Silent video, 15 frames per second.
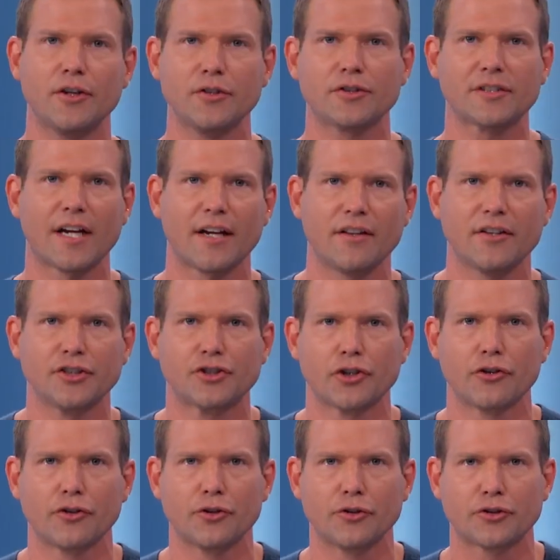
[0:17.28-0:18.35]
A new study in the
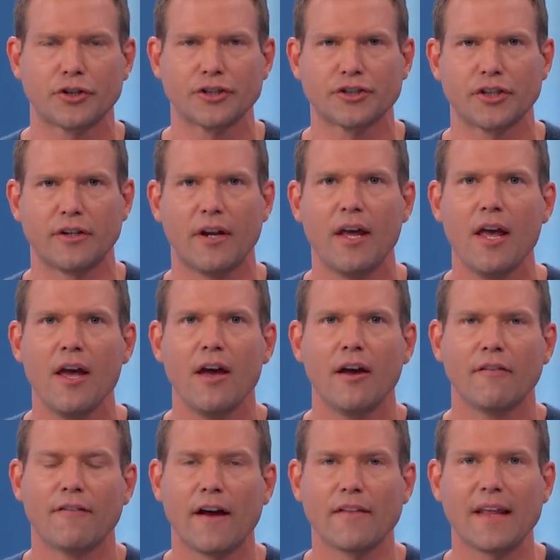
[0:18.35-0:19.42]
Journal of Nutrition
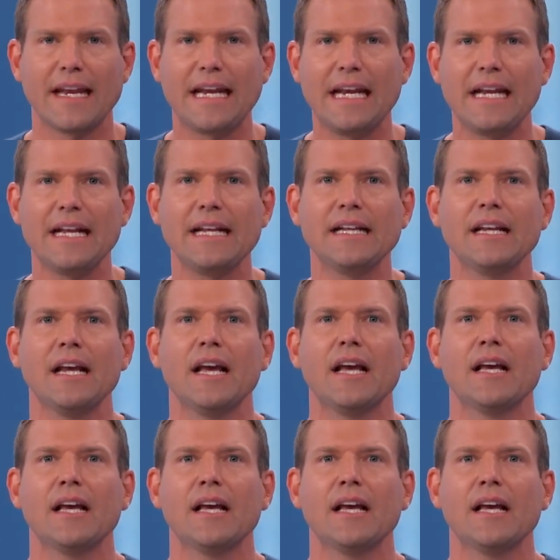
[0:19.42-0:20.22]
found that eating